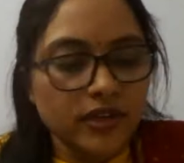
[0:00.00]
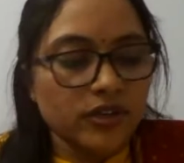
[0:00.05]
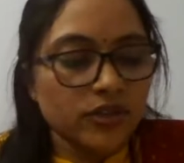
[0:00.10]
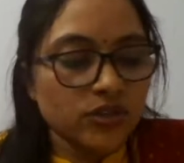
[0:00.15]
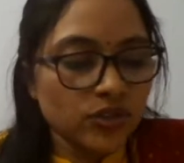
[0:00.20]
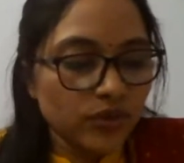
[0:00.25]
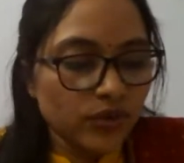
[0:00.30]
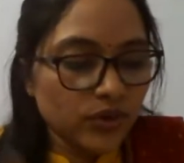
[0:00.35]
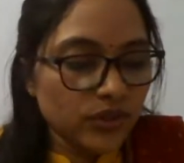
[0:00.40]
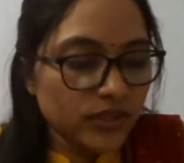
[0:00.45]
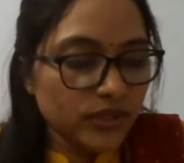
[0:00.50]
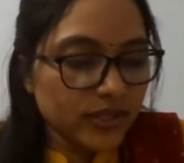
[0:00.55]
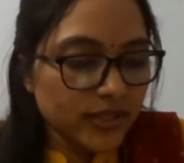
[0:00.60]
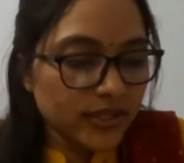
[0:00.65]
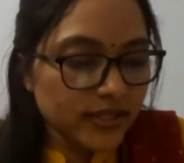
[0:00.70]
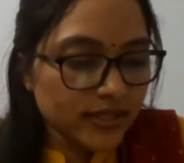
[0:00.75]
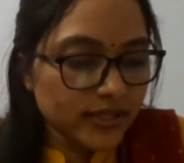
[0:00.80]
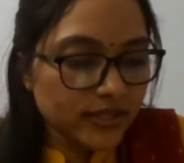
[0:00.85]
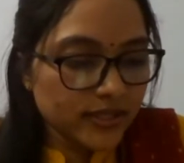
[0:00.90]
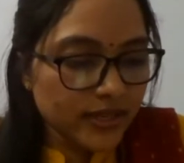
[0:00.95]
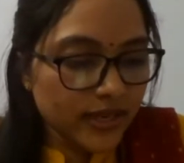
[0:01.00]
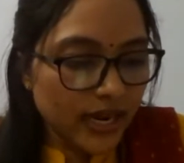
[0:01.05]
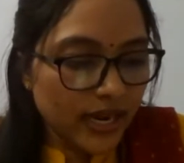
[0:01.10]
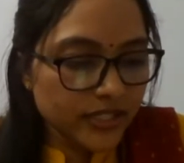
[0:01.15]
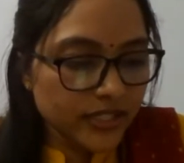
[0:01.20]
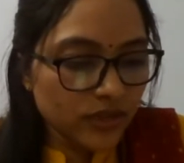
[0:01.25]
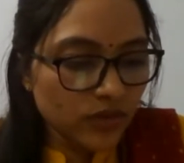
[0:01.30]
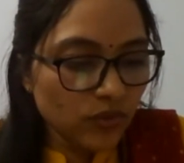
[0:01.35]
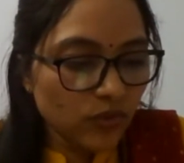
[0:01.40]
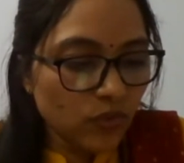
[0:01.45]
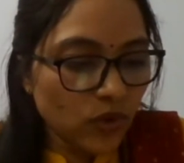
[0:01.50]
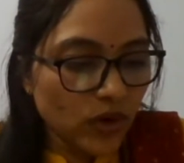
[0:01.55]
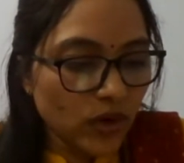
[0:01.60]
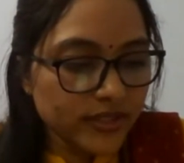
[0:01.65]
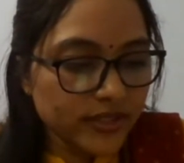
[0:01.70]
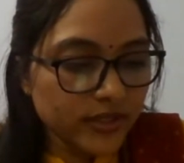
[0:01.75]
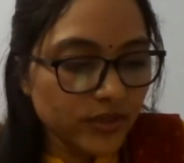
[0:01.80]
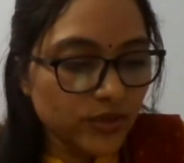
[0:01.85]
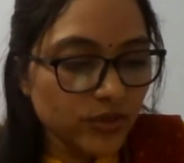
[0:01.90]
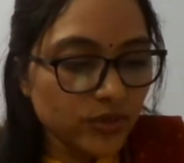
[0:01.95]
So this the scratching, what does
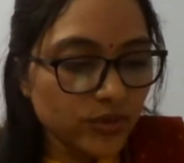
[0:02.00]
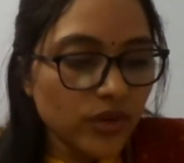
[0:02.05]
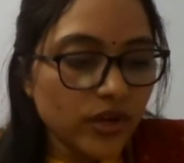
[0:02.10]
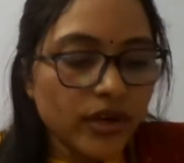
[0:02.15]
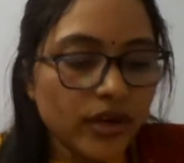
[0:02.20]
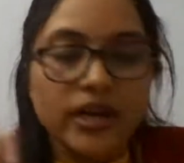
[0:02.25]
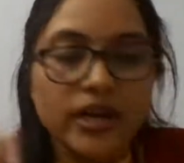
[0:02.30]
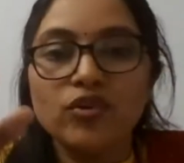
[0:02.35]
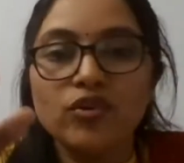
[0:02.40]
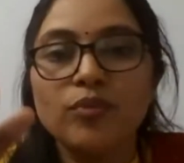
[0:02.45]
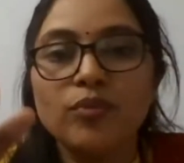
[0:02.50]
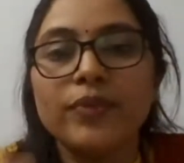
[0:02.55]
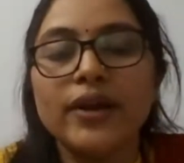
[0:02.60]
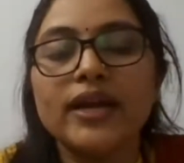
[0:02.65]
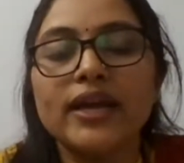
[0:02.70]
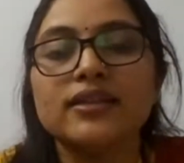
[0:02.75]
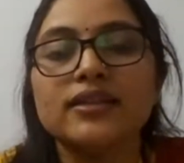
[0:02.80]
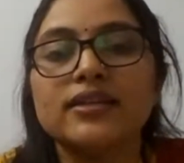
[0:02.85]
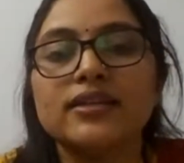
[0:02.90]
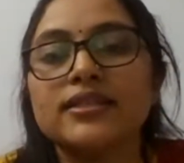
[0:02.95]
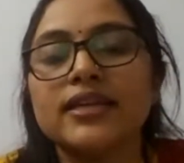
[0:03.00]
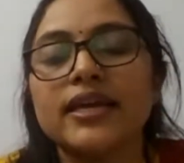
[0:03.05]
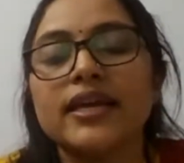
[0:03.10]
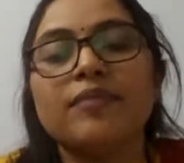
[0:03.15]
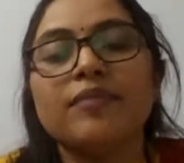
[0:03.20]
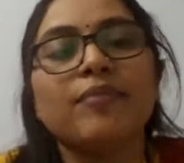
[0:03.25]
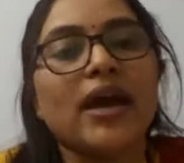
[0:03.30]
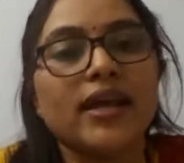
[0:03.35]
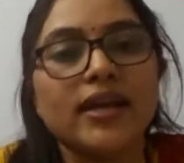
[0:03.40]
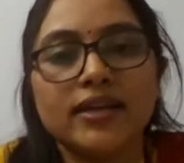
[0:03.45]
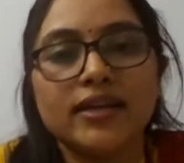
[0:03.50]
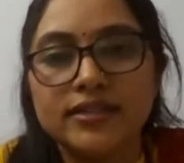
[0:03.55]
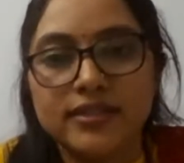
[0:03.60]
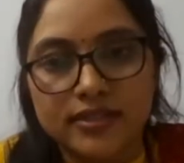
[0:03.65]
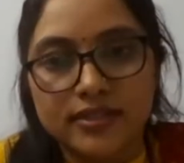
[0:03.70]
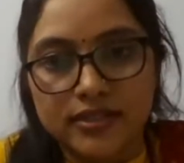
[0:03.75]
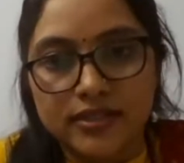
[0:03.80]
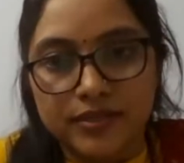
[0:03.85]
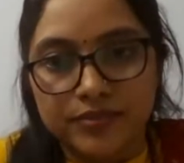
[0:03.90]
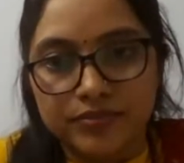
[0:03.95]
it do? It will break the skin barrier
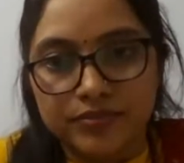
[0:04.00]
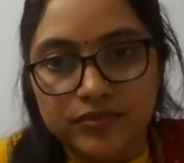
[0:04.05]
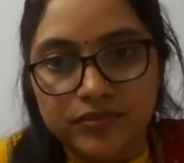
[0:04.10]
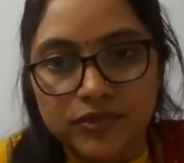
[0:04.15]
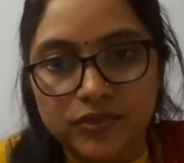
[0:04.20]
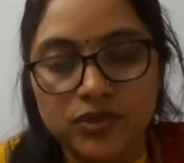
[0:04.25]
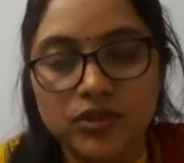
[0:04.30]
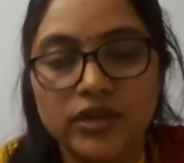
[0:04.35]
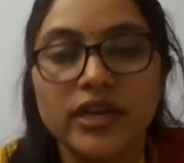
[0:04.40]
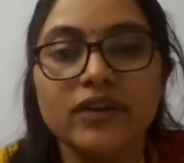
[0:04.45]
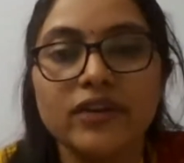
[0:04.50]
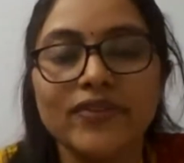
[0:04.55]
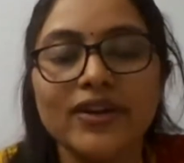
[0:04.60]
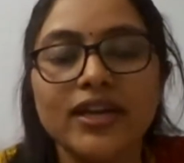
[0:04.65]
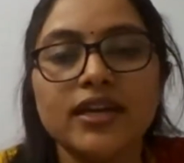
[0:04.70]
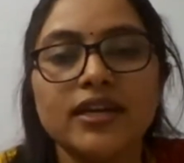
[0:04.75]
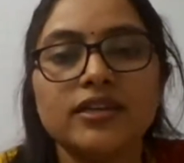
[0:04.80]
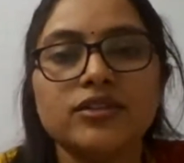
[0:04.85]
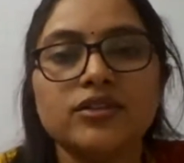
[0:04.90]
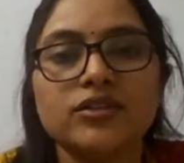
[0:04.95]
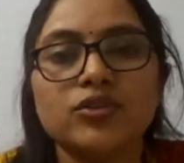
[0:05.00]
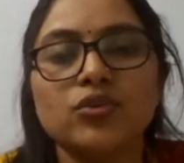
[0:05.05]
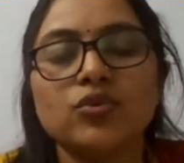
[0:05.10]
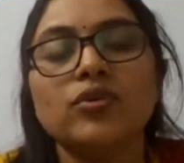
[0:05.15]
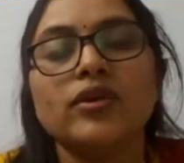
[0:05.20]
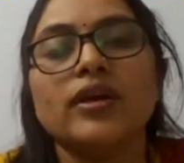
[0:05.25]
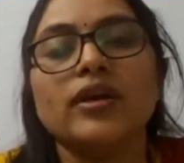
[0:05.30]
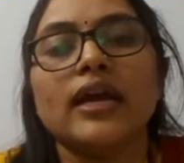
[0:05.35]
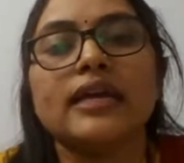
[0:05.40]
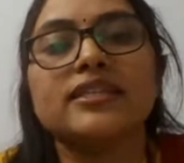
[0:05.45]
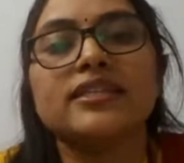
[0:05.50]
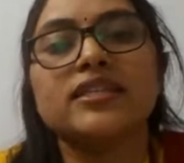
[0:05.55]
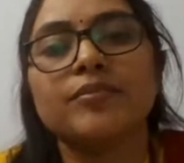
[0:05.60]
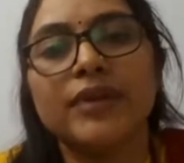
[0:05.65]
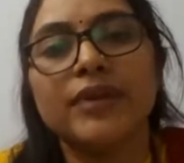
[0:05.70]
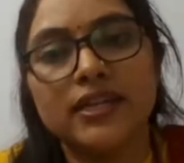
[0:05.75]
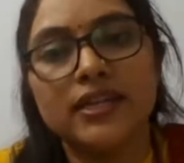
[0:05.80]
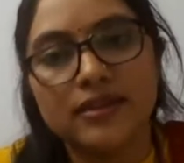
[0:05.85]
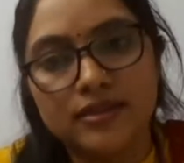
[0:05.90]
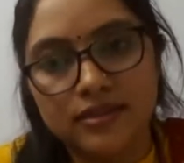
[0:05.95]
system. It will lead to
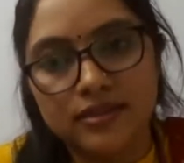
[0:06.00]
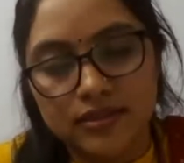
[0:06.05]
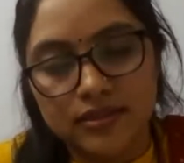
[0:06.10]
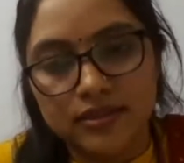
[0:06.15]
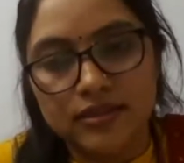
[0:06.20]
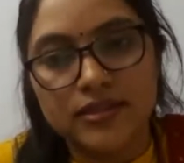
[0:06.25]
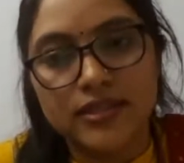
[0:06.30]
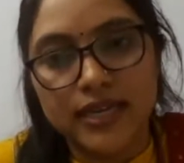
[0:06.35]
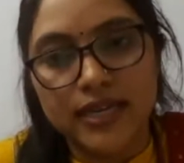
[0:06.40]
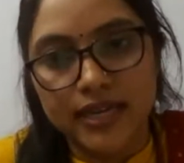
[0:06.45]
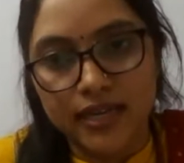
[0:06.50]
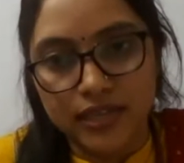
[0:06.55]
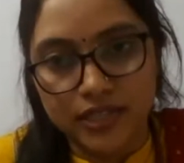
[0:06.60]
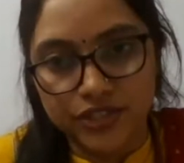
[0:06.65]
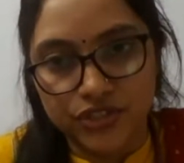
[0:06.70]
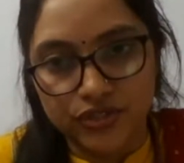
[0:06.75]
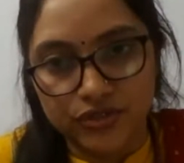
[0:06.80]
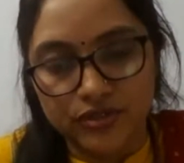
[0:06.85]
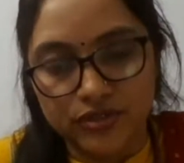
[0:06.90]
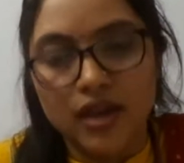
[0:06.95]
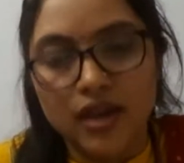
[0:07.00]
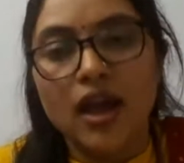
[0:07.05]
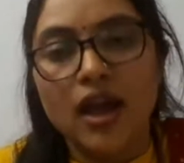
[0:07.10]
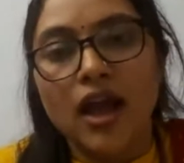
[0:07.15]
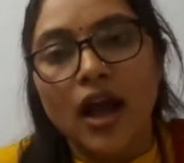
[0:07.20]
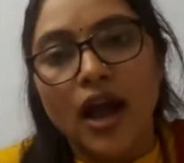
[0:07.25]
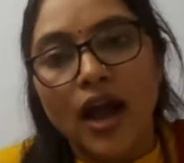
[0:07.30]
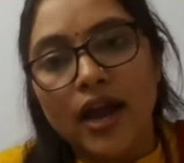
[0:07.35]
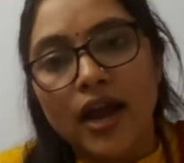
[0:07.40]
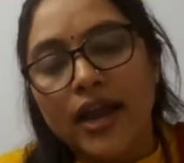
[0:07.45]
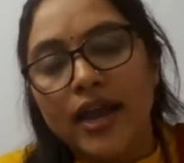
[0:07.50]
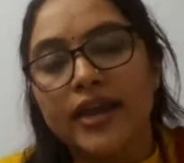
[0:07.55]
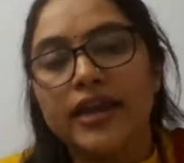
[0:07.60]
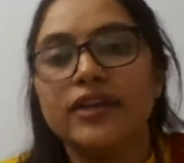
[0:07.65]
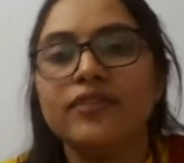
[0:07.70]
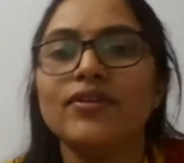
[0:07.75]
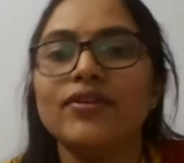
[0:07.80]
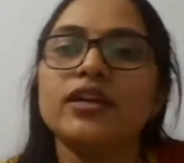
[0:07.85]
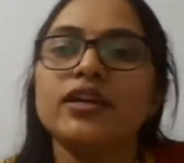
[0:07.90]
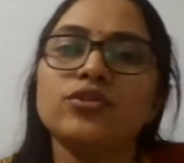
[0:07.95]
eczematous skin lesions. Again, it
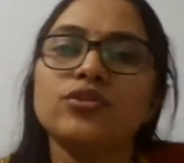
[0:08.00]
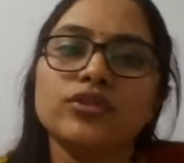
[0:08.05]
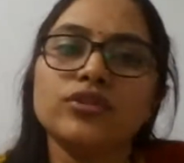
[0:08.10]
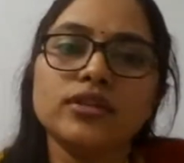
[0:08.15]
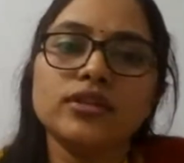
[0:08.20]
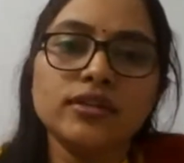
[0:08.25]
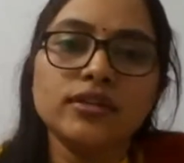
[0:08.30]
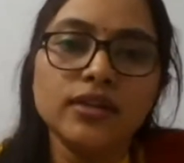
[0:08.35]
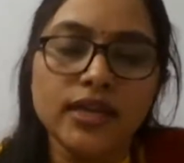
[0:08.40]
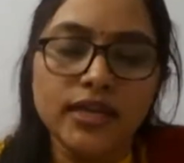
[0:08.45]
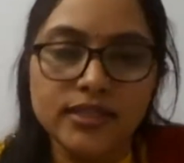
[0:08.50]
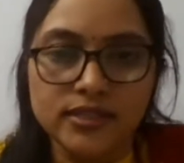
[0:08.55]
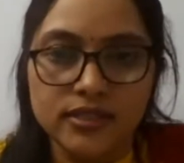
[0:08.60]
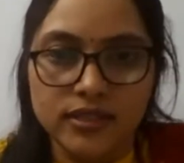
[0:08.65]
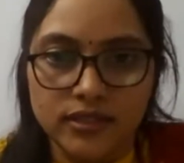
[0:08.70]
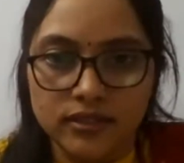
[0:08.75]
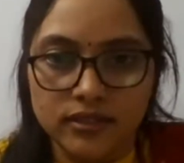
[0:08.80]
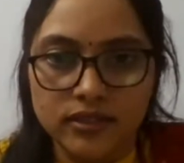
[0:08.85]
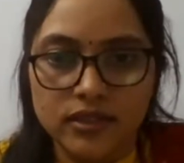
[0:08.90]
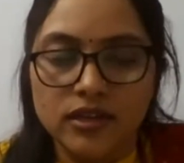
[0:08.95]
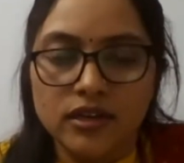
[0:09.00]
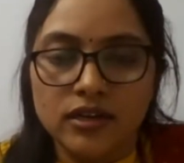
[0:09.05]
will lead to the itching.